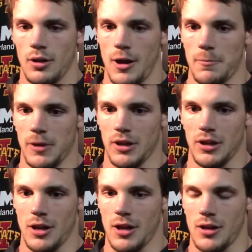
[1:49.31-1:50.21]
I
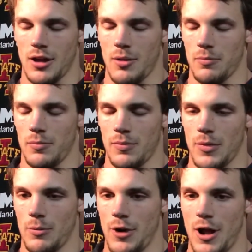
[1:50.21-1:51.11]
mean,
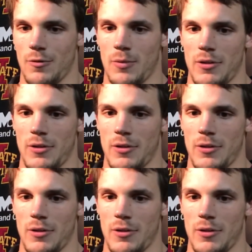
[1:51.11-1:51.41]
I'm proud of him